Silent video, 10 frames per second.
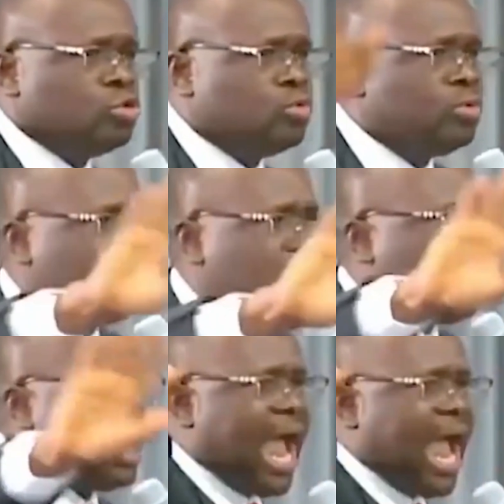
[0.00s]
true.
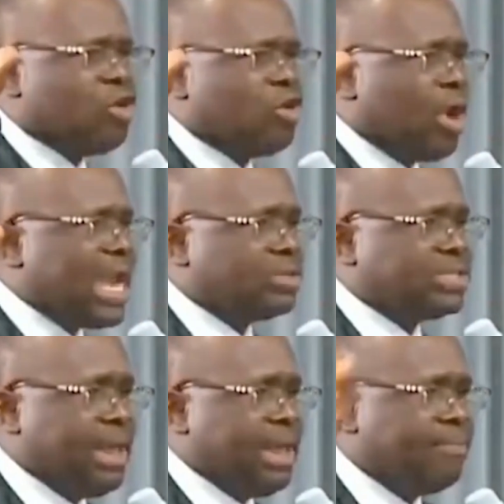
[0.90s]
I do
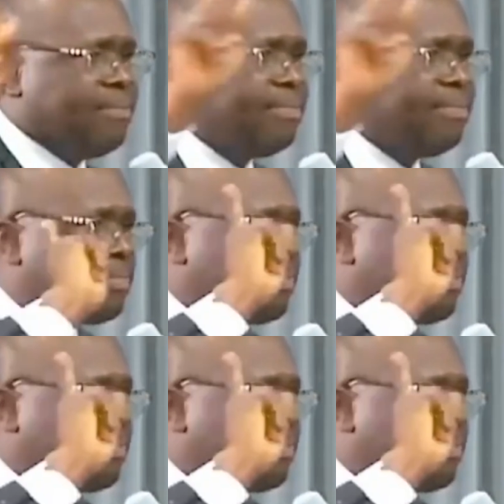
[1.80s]
not doubt them.